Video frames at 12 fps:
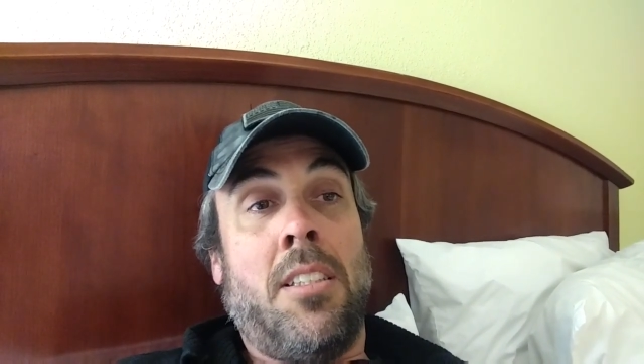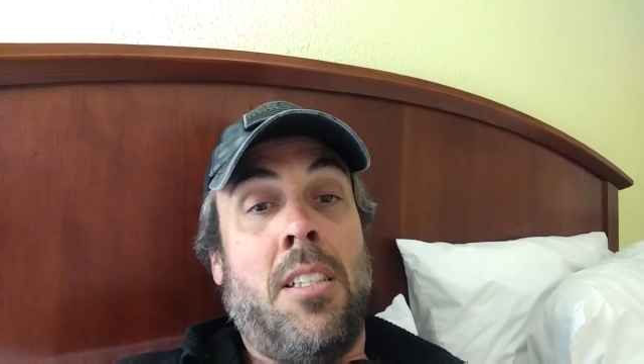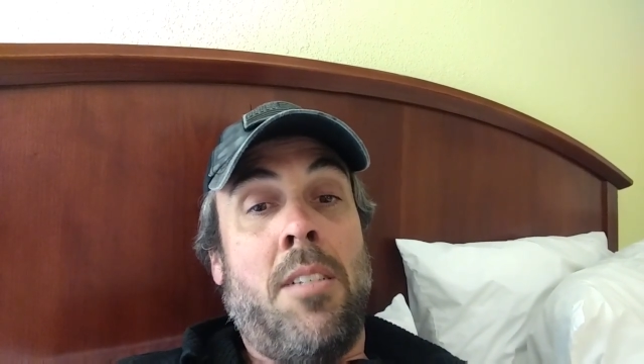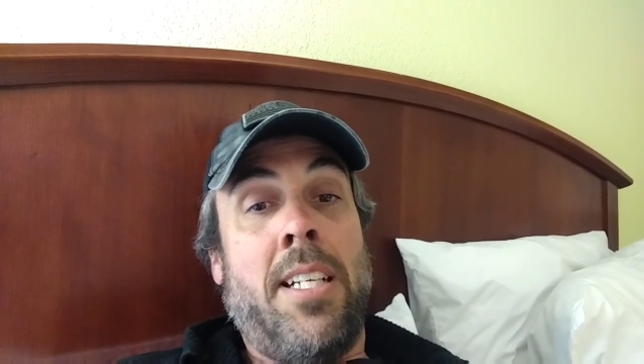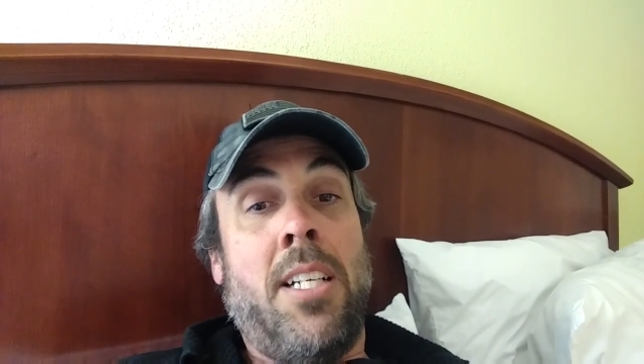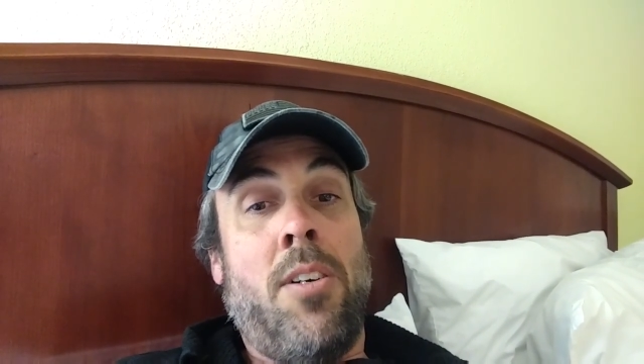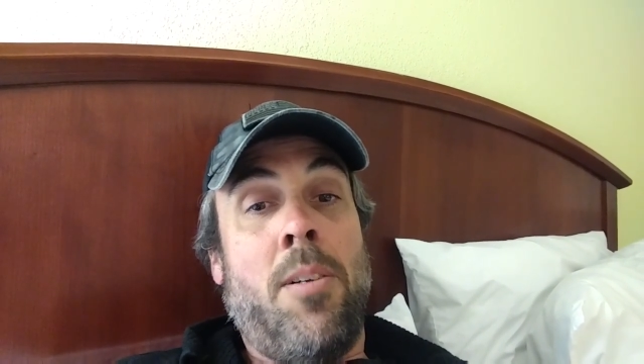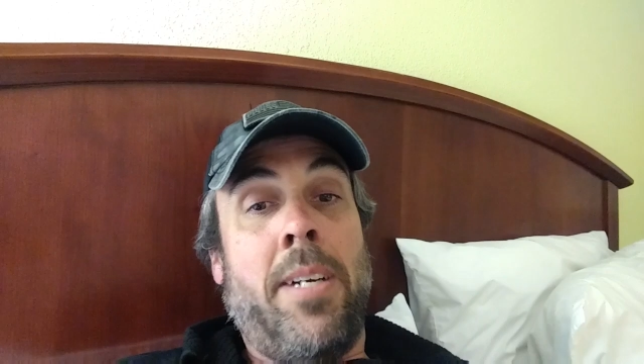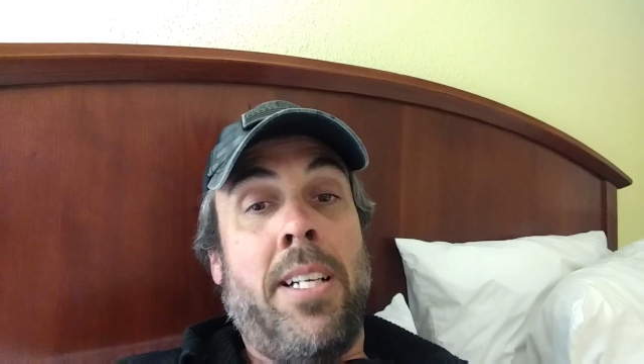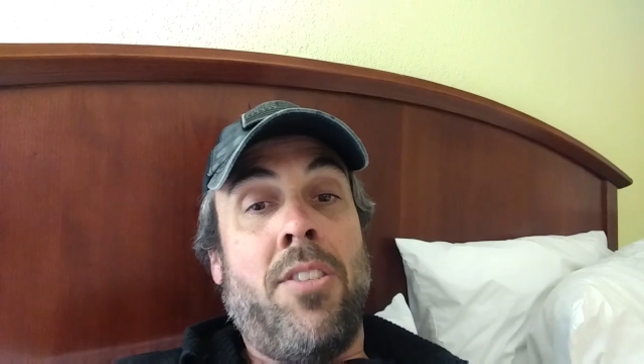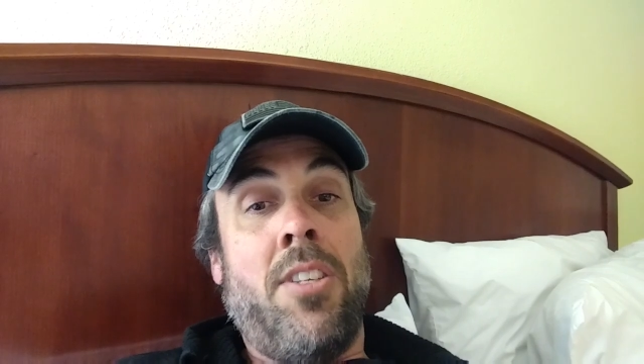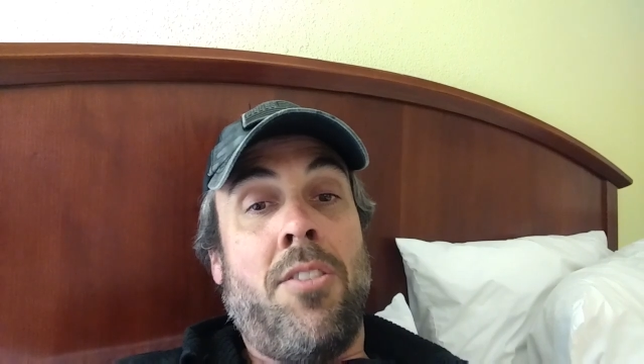I know
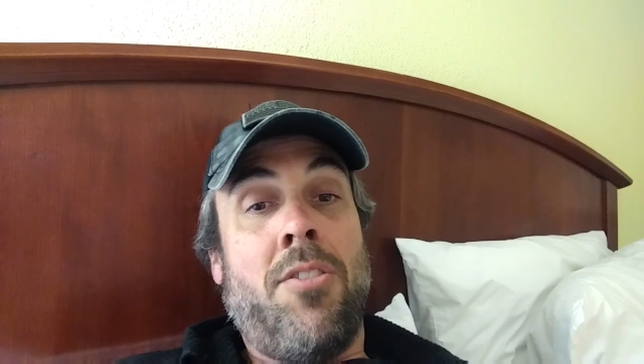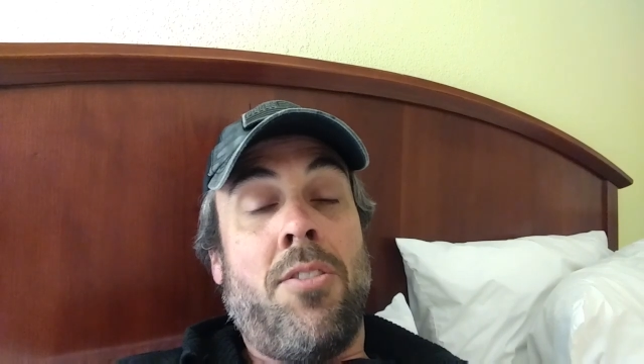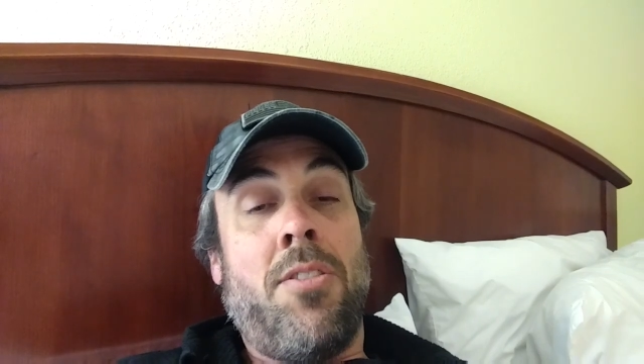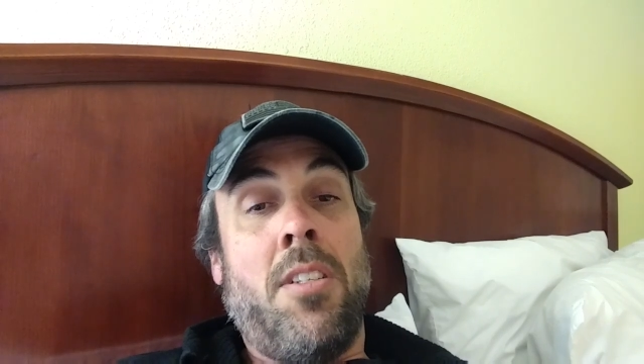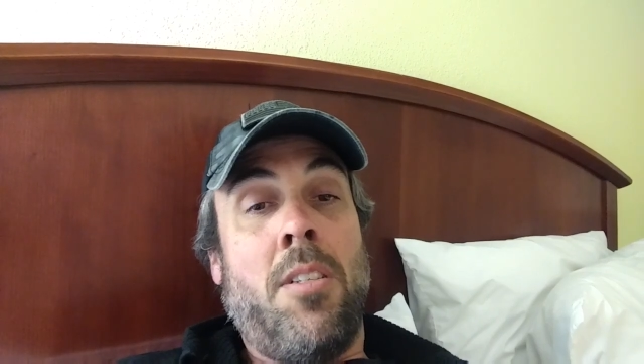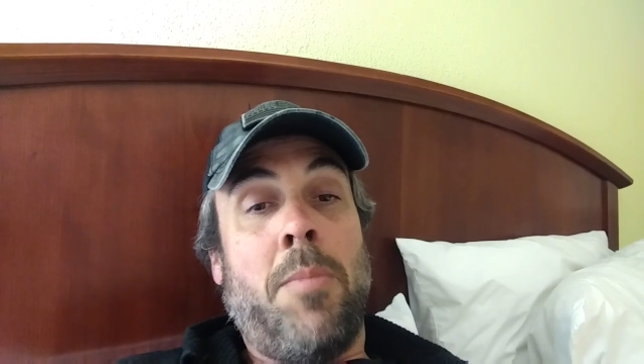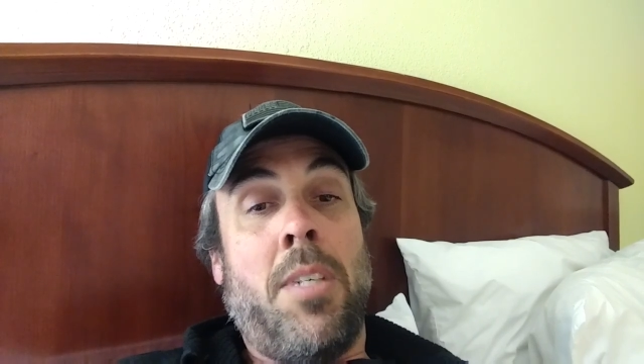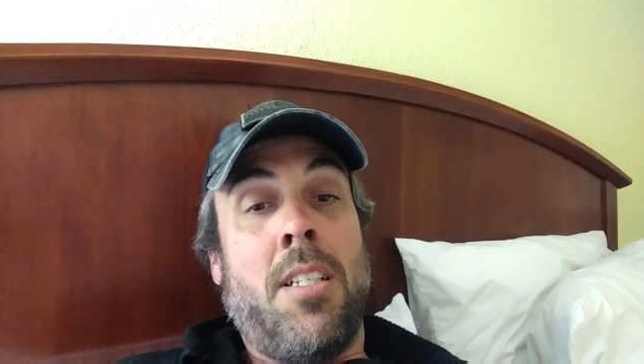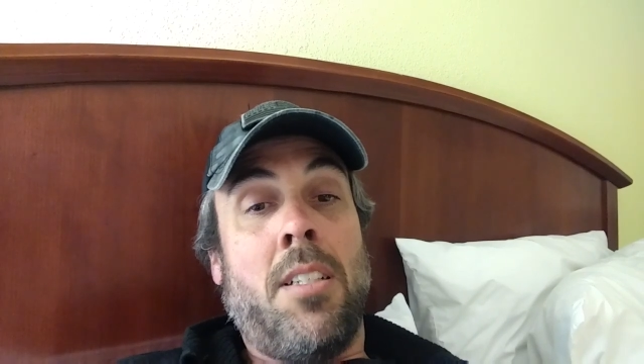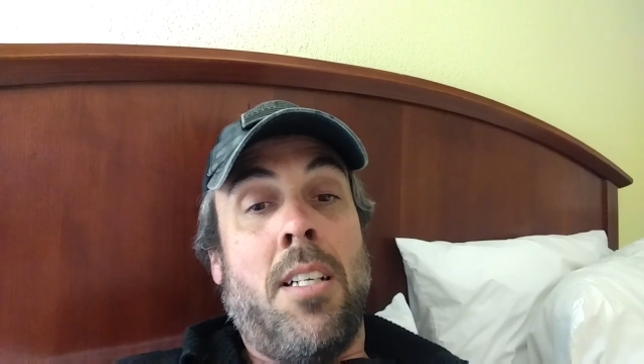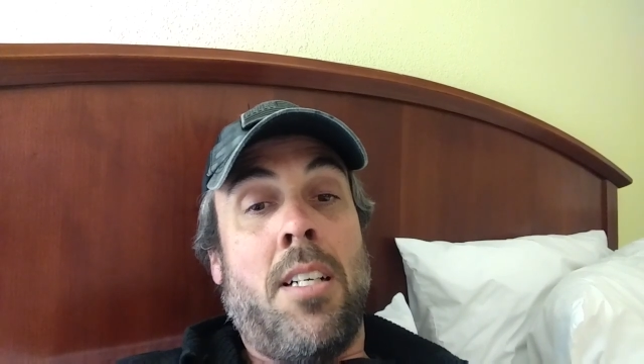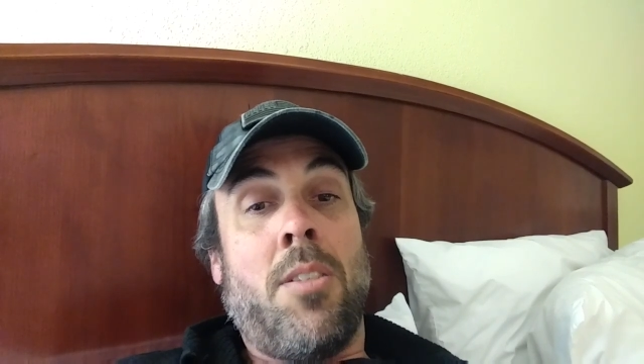everybody's interested in
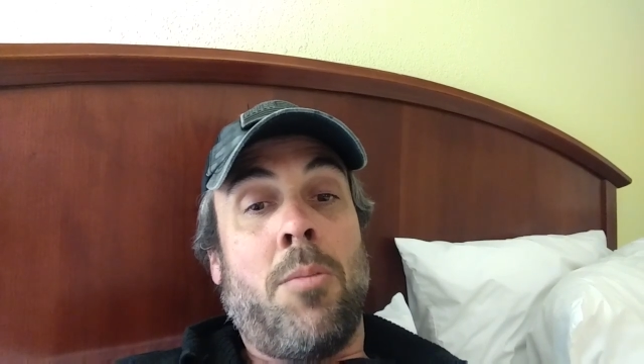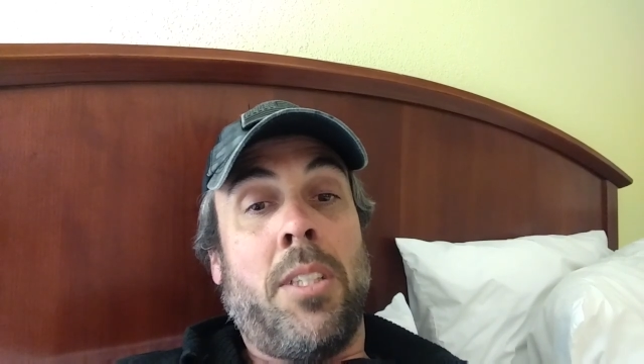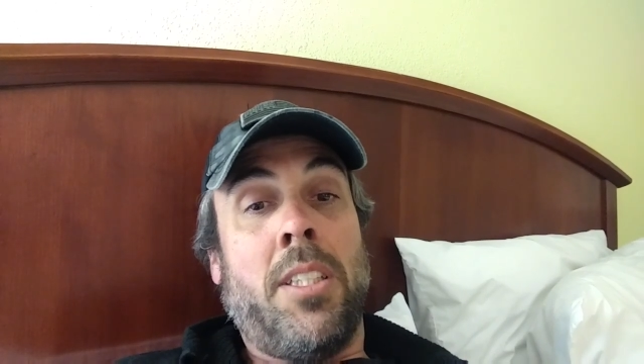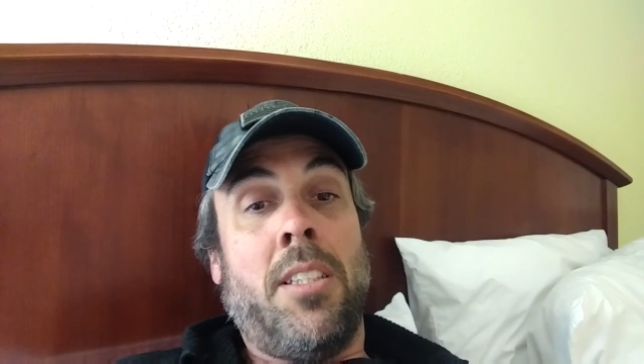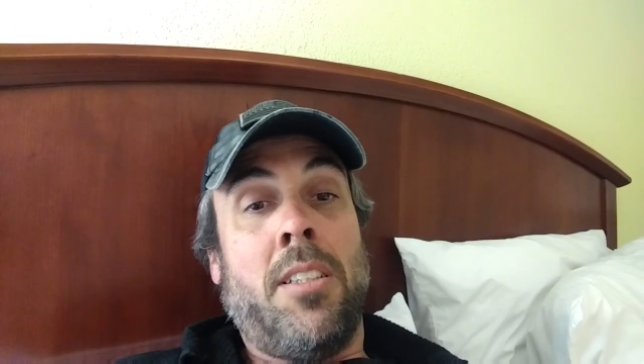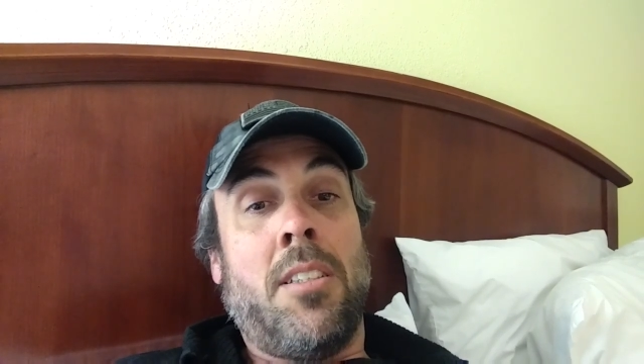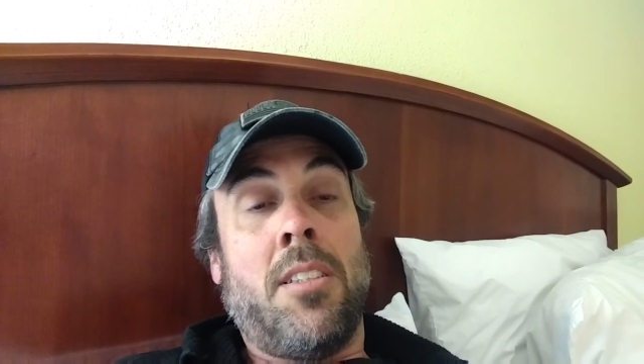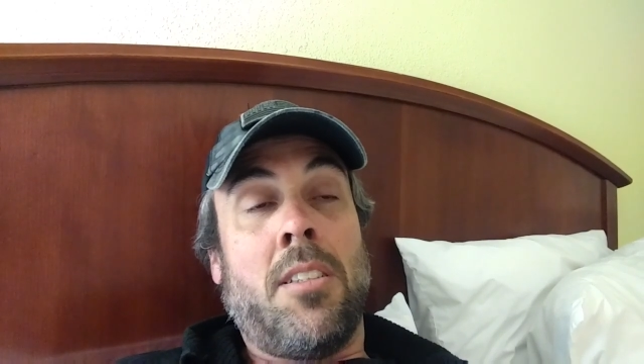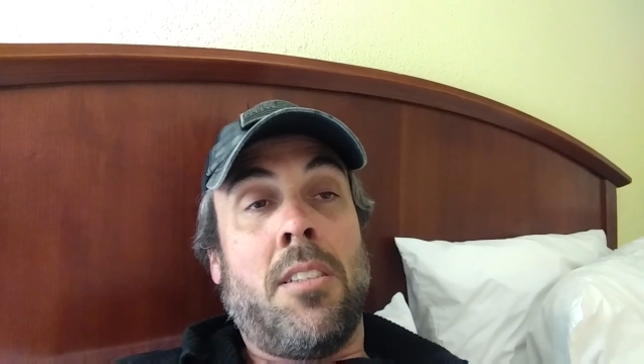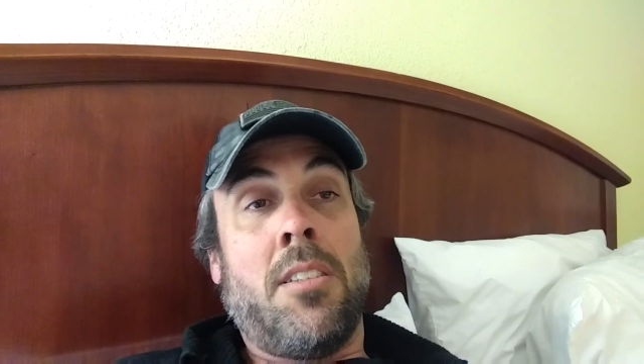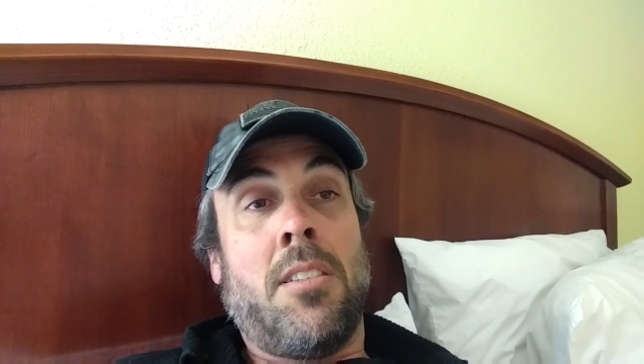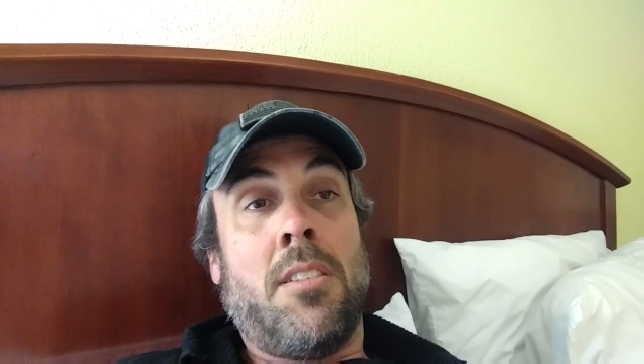my Gossamer
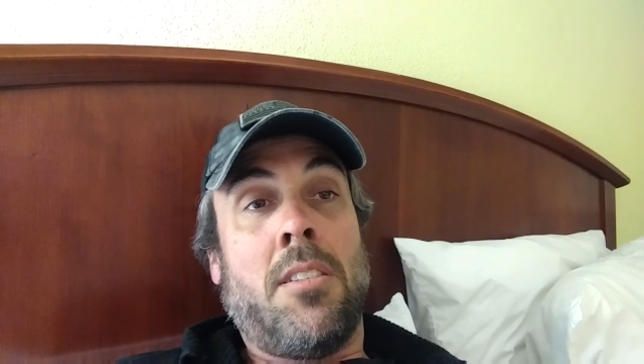gear